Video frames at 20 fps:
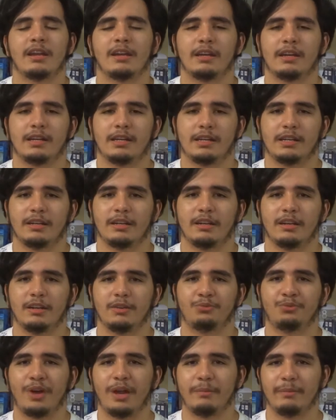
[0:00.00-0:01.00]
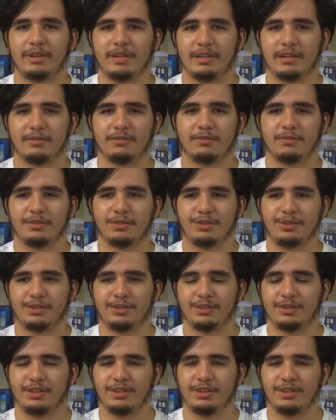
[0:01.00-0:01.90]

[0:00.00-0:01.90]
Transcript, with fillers: uh, a remedy for